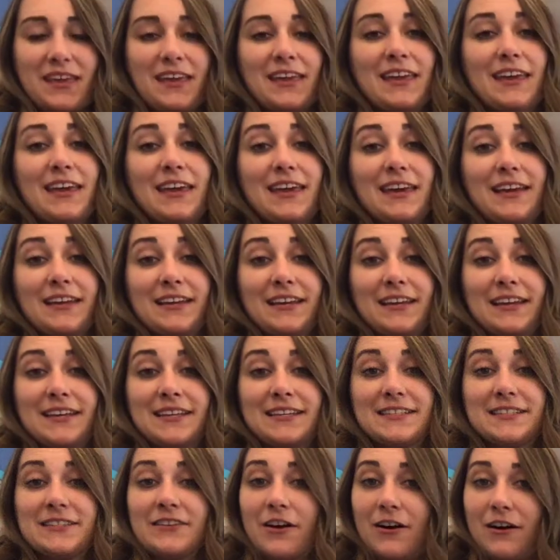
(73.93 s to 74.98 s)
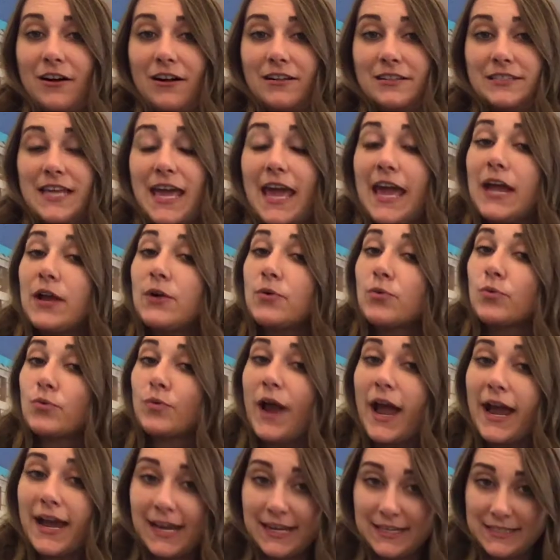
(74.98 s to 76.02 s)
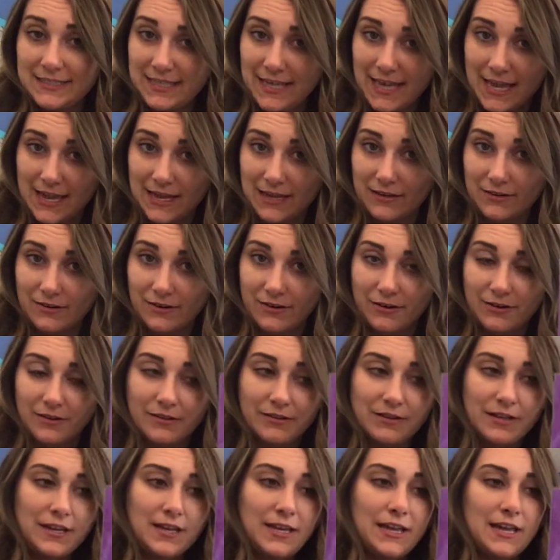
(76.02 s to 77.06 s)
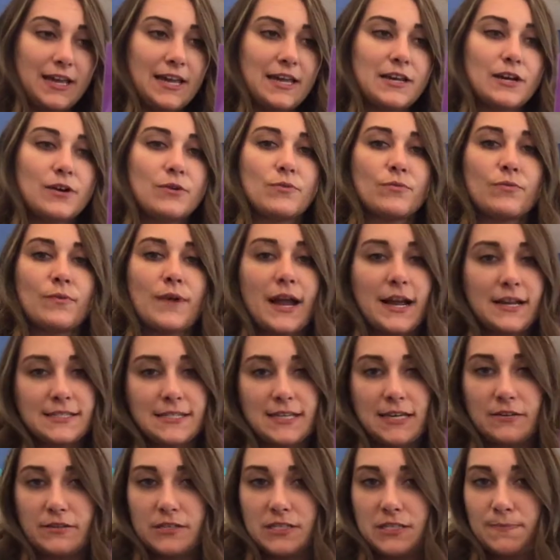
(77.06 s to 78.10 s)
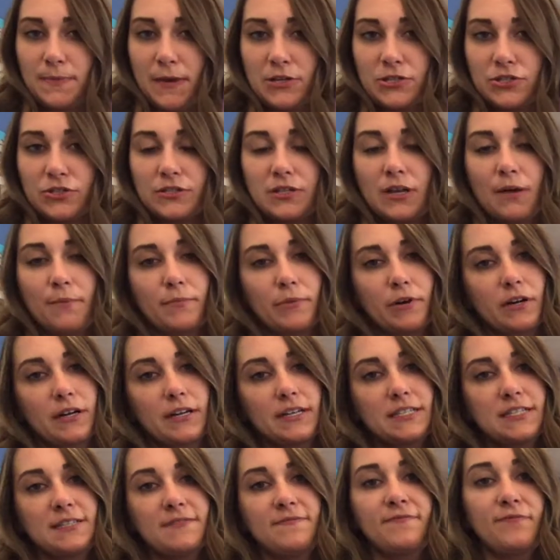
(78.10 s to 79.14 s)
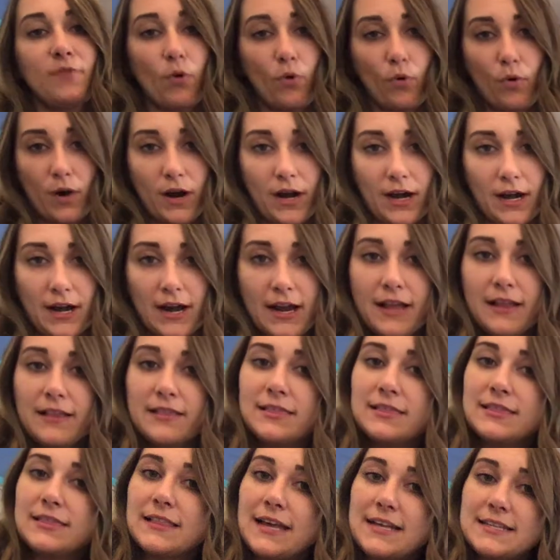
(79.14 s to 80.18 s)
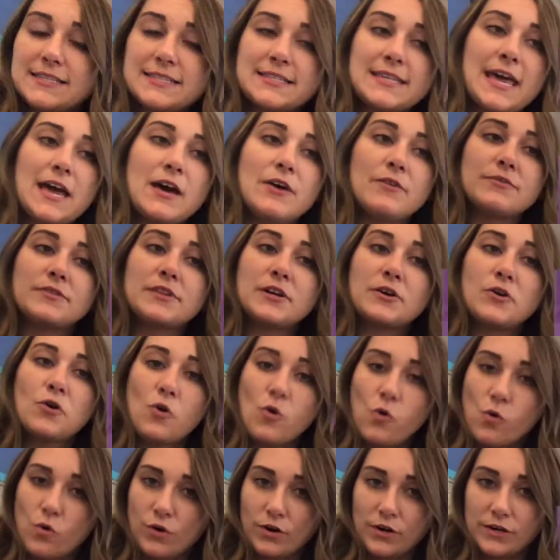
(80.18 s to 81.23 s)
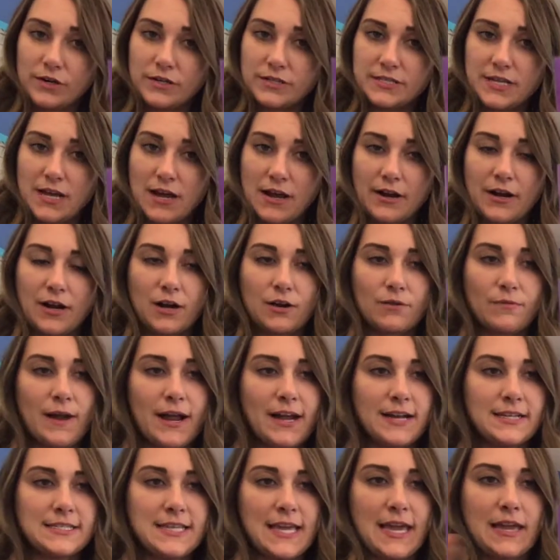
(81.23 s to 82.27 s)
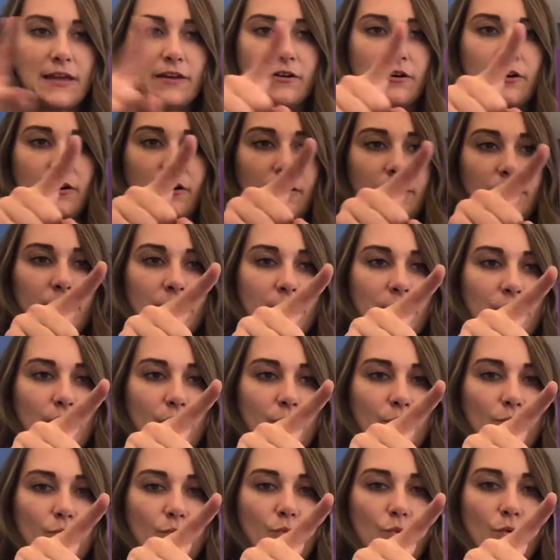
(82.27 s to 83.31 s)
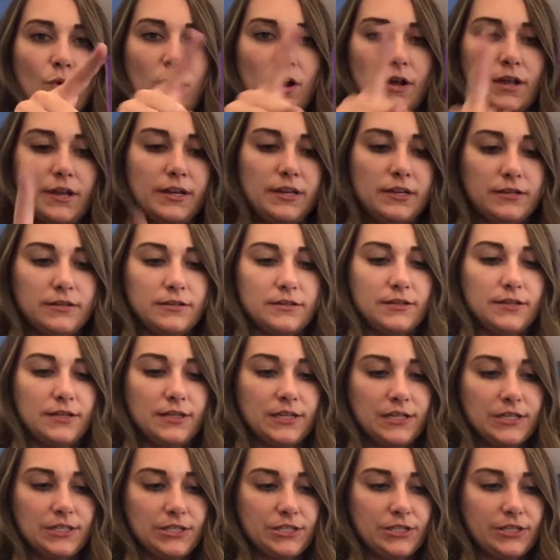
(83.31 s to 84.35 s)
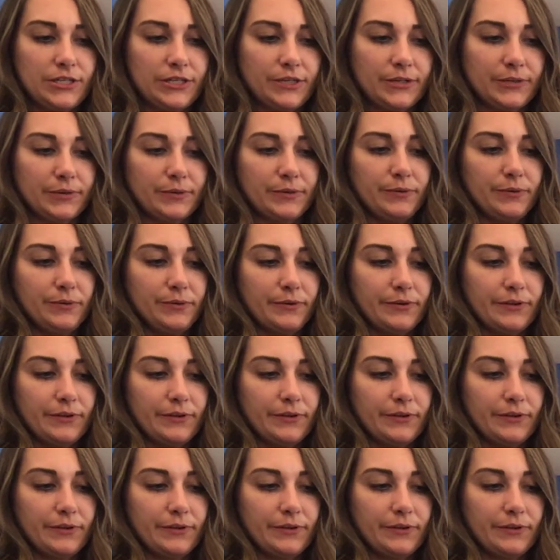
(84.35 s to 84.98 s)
It is called a rectangle, and a rectangle special number is 4. Let's count the corners on our rectangle. 1, 2,